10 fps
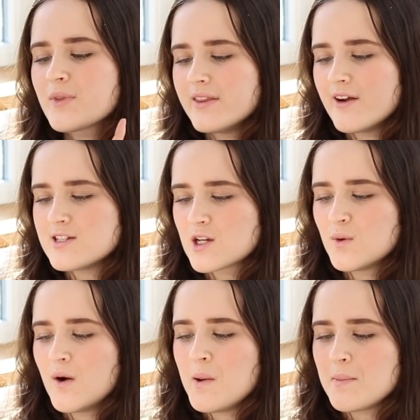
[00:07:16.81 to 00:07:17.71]
And there is a
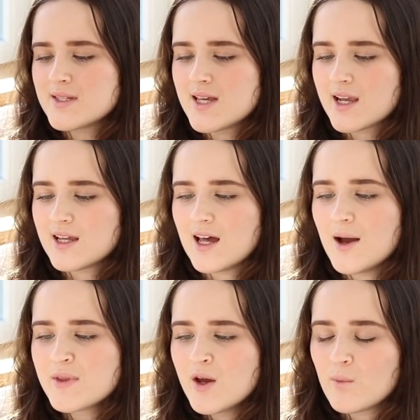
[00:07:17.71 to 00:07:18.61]
quote in particular
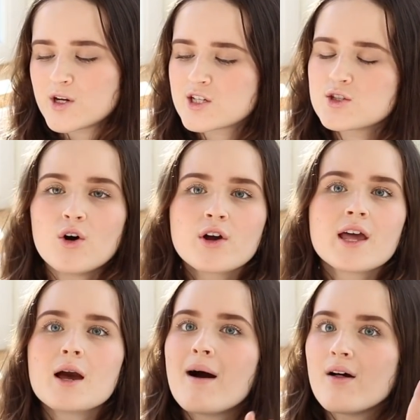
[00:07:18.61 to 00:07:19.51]
which is
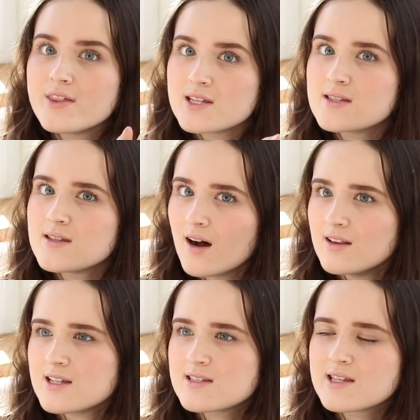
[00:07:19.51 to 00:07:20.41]
talking about the
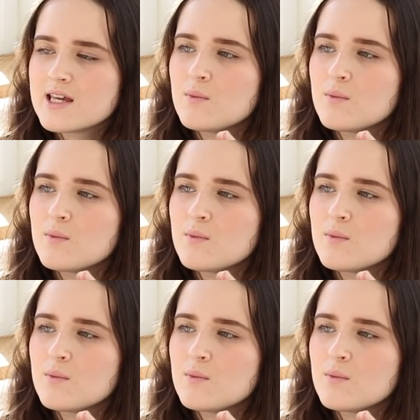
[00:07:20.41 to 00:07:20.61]
Starless Sea,